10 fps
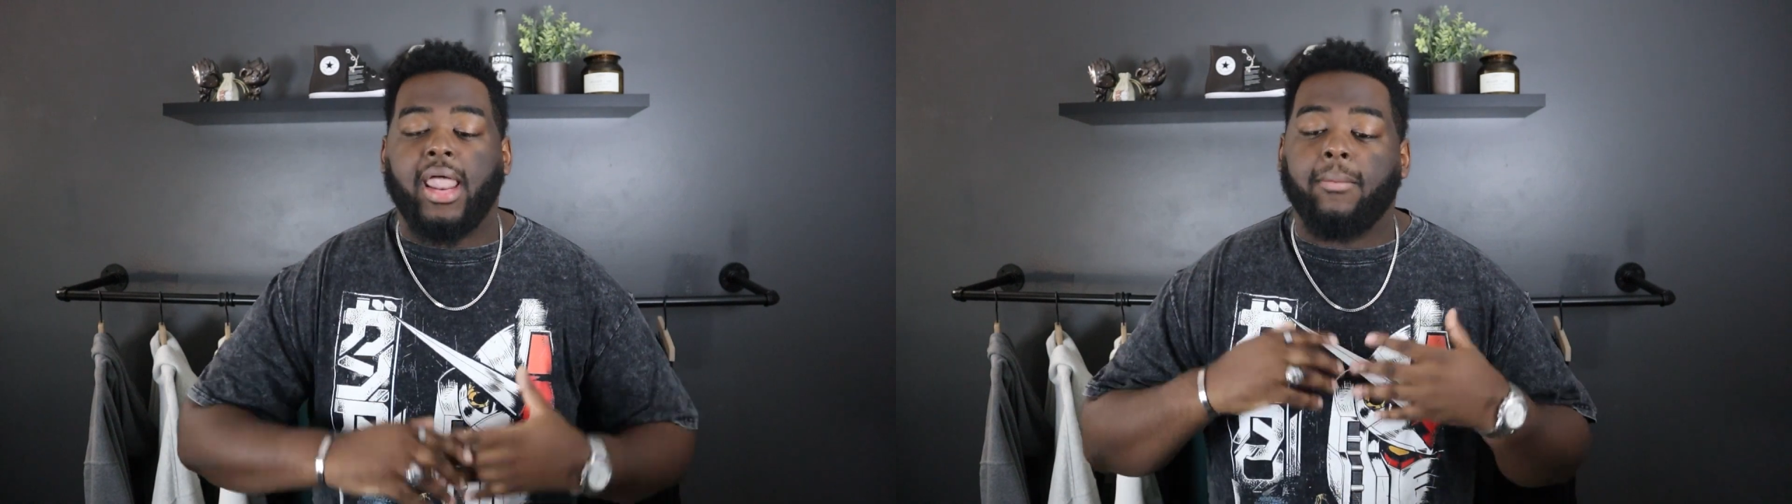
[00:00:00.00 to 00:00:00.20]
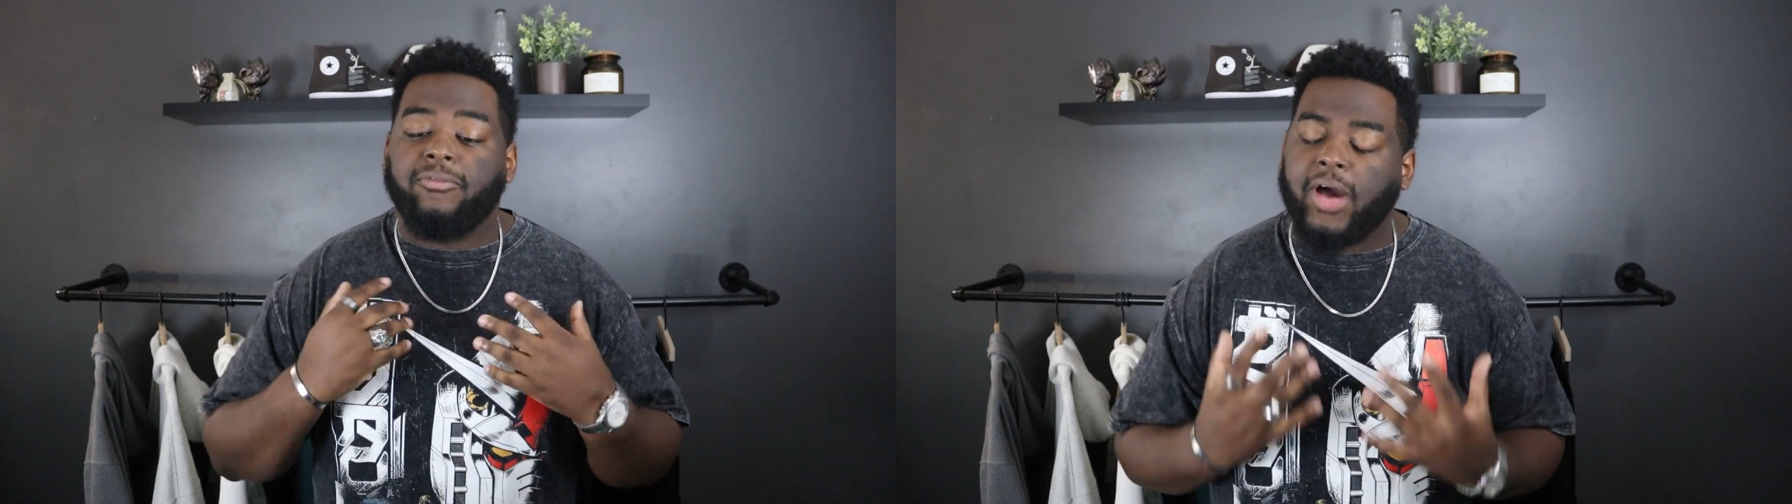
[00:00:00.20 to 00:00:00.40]

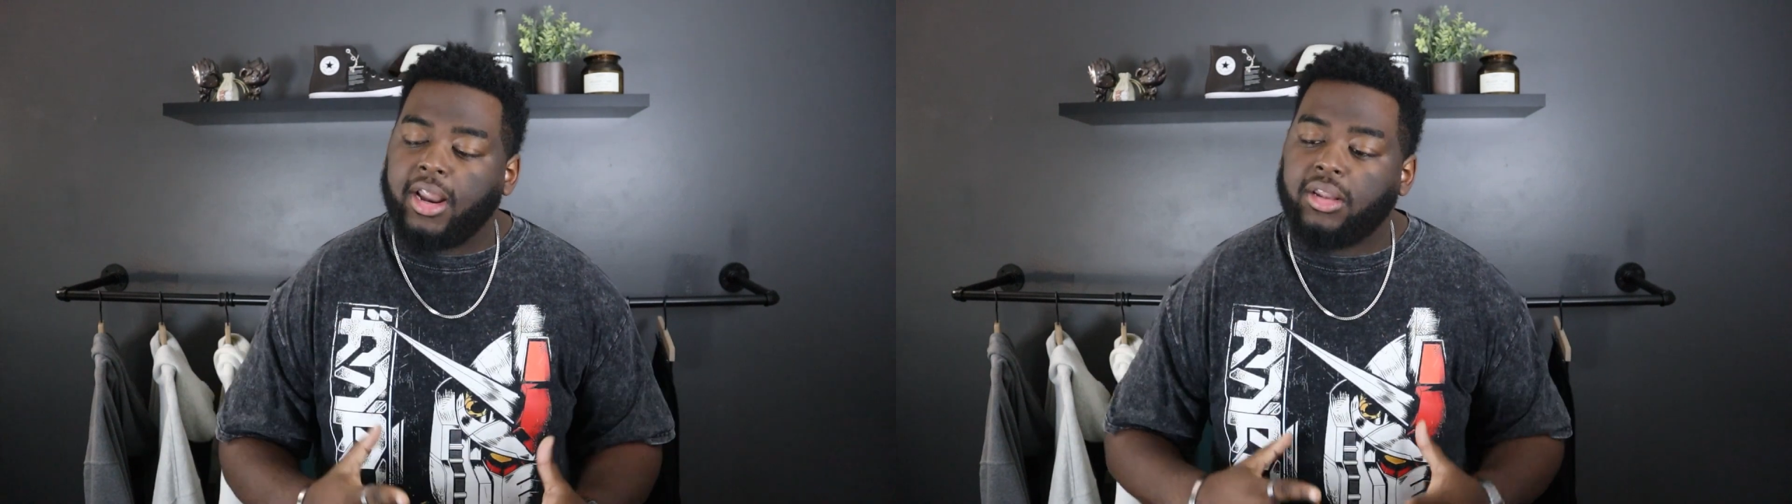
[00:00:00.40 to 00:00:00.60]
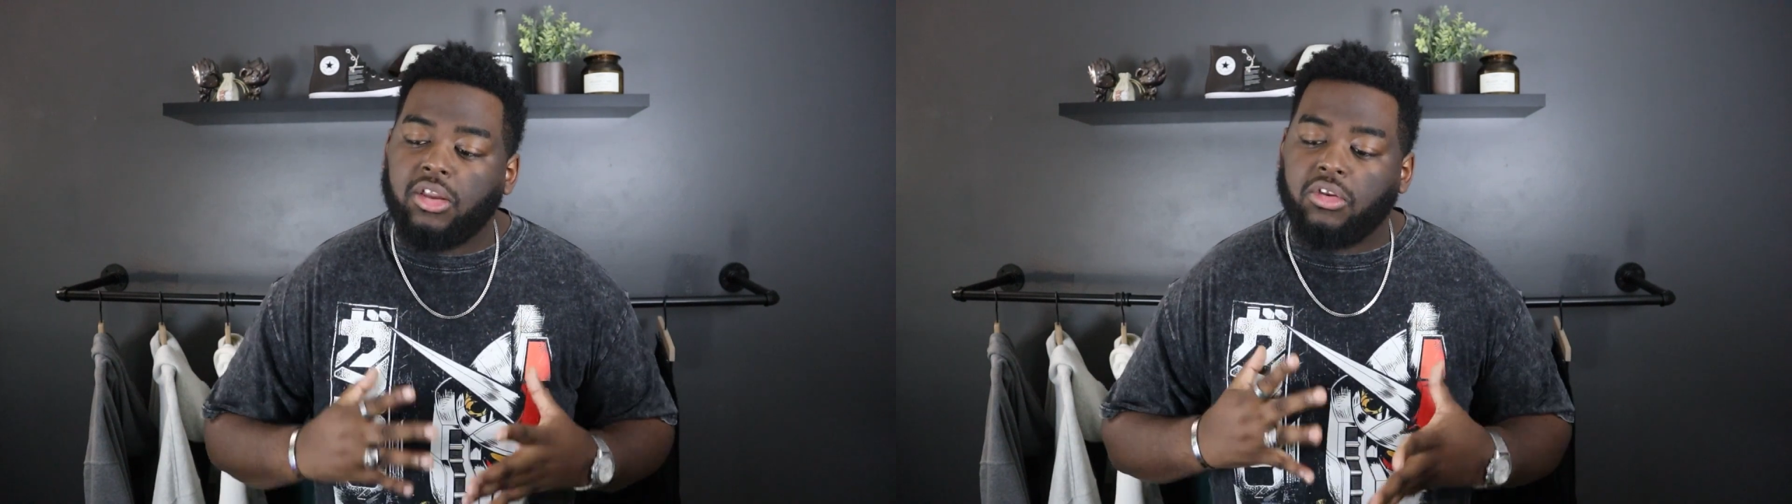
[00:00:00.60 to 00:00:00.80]
and I'm
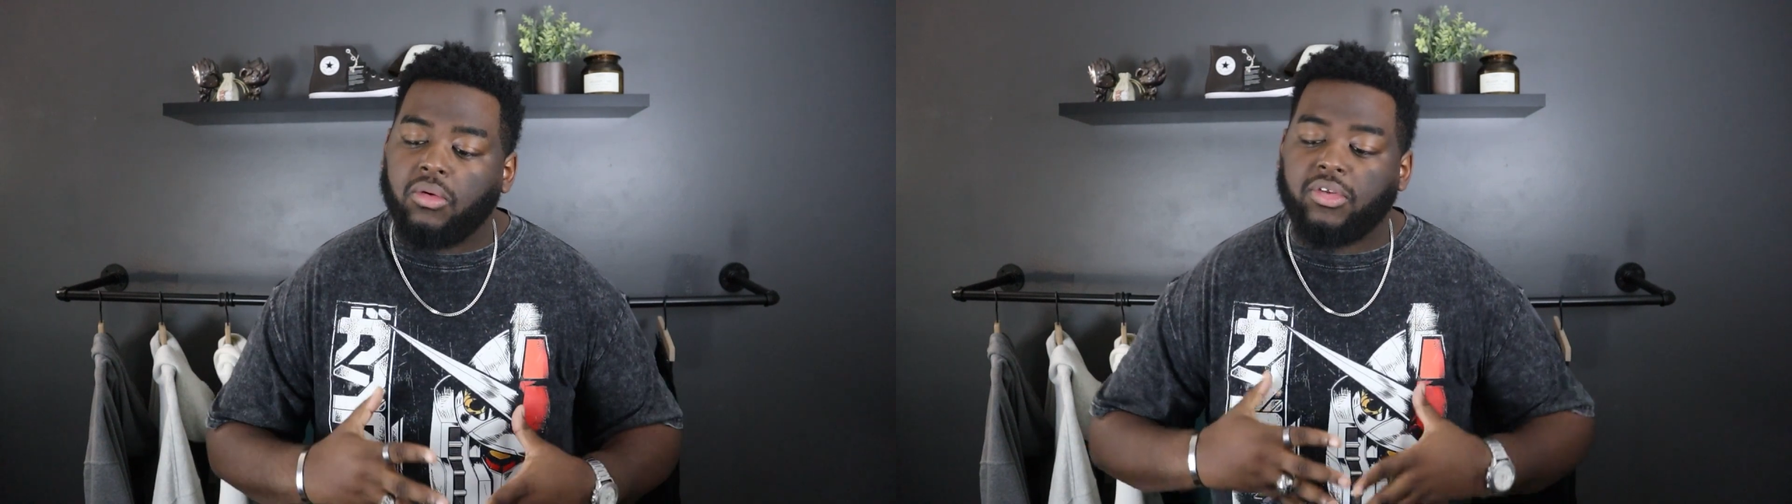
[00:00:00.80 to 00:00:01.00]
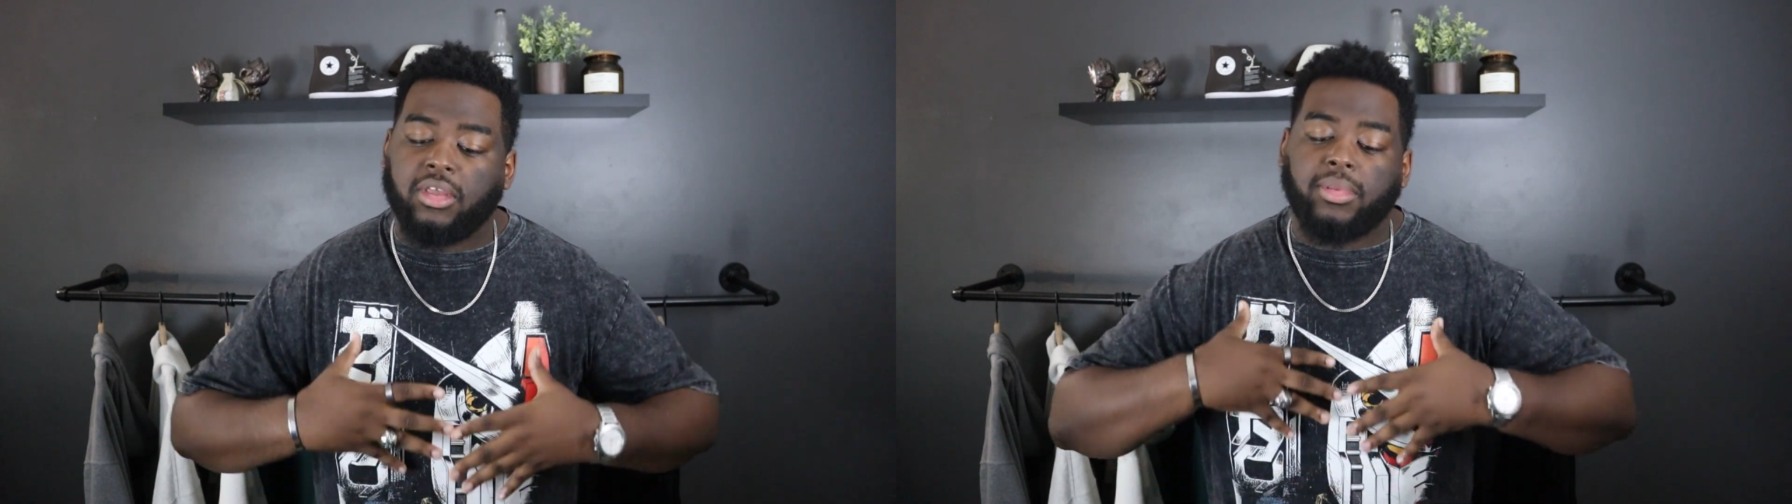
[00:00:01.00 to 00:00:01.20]
finally
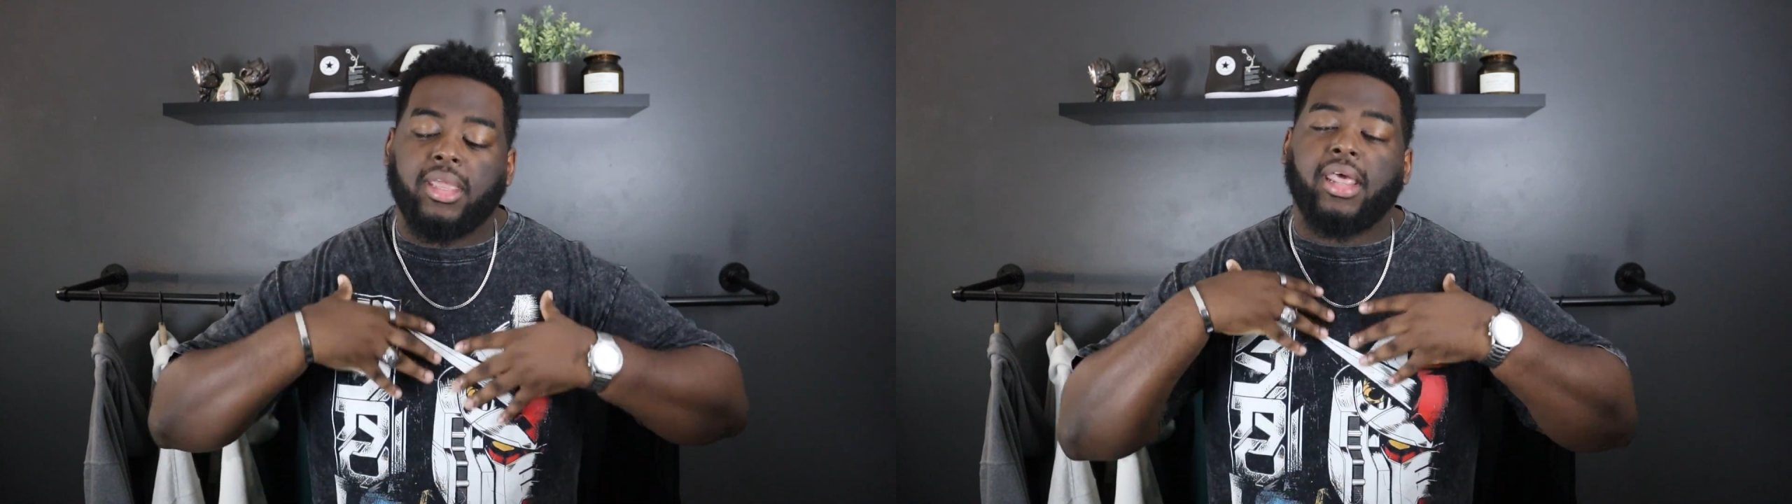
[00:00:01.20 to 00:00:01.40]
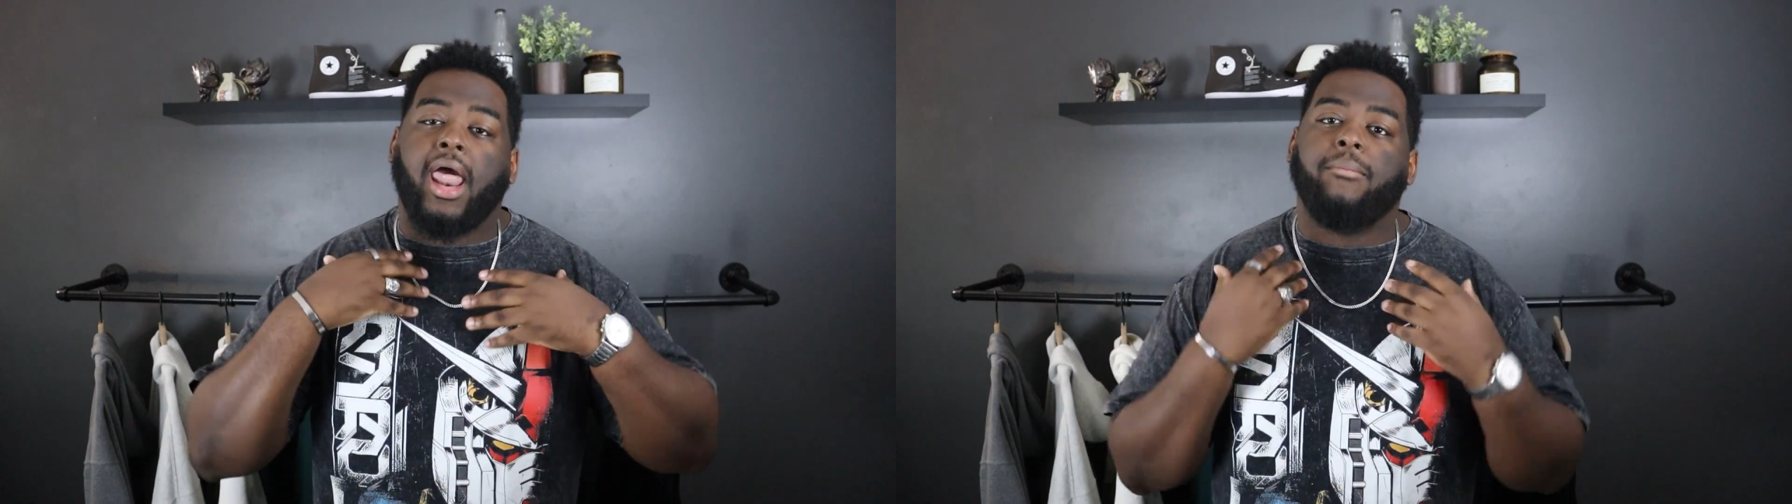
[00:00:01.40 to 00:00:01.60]
doing something that